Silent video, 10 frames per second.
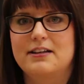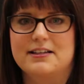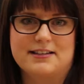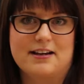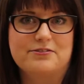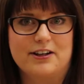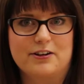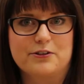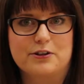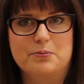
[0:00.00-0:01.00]
let's have fun
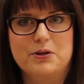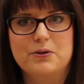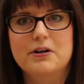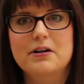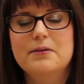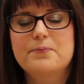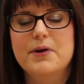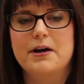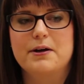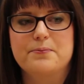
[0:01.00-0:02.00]
on the computer,
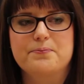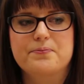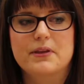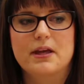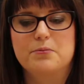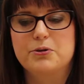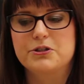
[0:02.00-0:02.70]
and